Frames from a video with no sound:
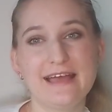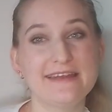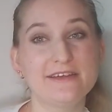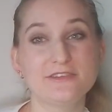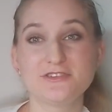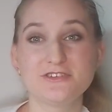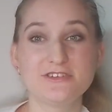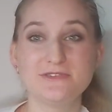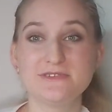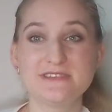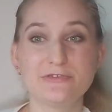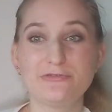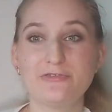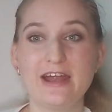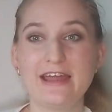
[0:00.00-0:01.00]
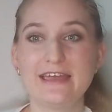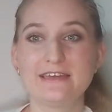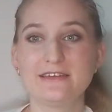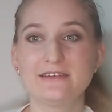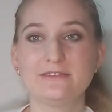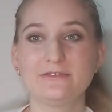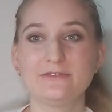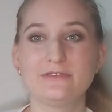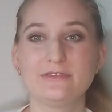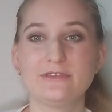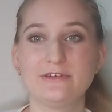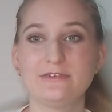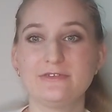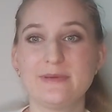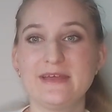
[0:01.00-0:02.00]
and I'll just use the Franken
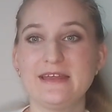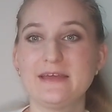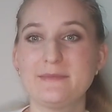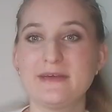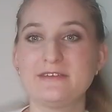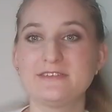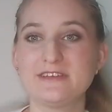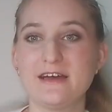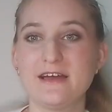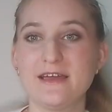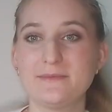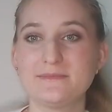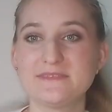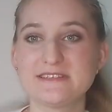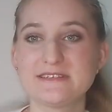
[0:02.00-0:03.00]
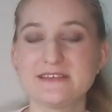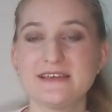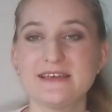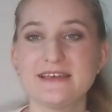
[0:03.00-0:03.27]
the remaining amount of times